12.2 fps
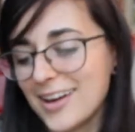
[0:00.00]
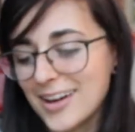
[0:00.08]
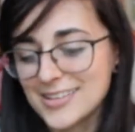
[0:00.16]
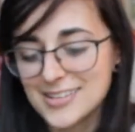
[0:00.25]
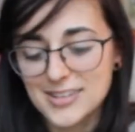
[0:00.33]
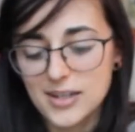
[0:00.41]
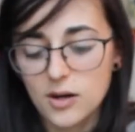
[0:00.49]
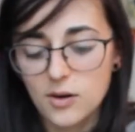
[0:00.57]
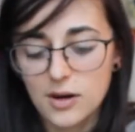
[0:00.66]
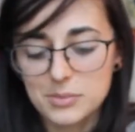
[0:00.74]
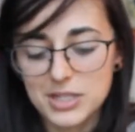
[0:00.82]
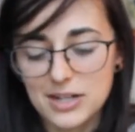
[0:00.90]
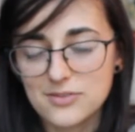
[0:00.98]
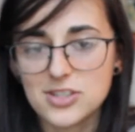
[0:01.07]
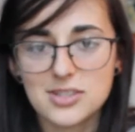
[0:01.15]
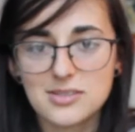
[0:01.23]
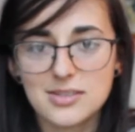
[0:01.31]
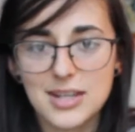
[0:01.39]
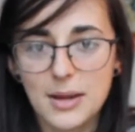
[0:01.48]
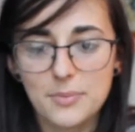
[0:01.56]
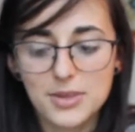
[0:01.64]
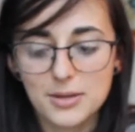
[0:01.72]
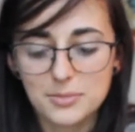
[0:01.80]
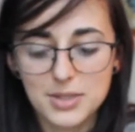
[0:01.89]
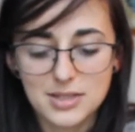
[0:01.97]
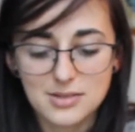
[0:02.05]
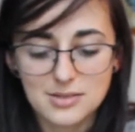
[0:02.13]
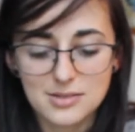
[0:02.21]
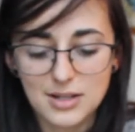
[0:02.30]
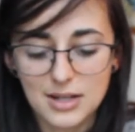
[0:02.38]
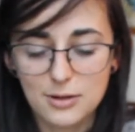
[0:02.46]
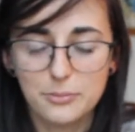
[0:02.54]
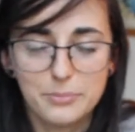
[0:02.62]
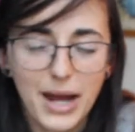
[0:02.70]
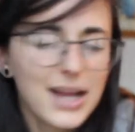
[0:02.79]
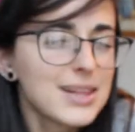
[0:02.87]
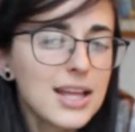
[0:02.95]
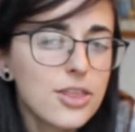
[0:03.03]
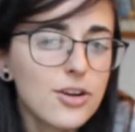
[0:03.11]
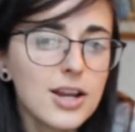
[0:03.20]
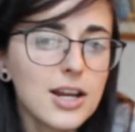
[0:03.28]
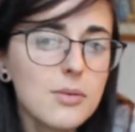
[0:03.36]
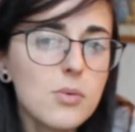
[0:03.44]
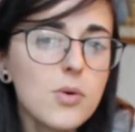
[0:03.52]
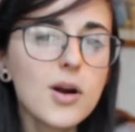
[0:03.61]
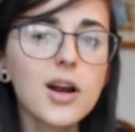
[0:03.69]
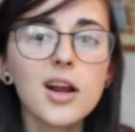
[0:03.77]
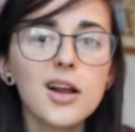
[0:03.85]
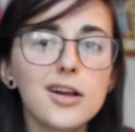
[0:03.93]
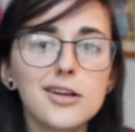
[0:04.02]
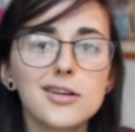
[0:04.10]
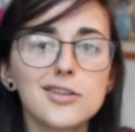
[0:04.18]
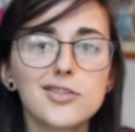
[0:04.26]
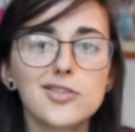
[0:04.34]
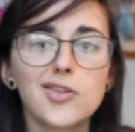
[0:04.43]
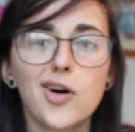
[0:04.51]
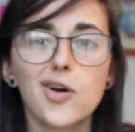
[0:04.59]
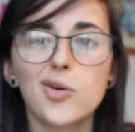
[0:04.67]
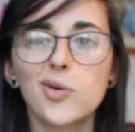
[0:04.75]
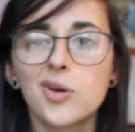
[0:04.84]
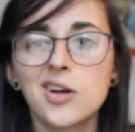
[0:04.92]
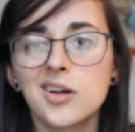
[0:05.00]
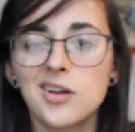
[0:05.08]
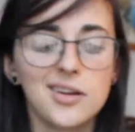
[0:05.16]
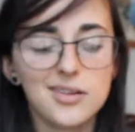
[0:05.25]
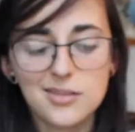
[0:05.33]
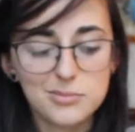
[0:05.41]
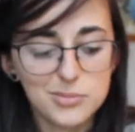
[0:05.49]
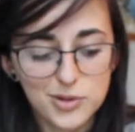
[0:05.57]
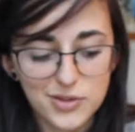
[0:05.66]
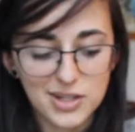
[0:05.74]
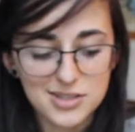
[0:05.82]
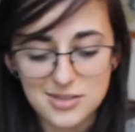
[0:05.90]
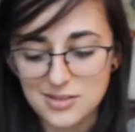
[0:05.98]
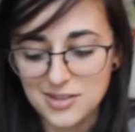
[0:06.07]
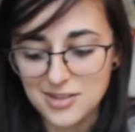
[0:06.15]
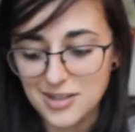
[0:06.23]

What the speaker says: And so, I mean, I've just kept them because I don't buy leather anymore. So, moving on to,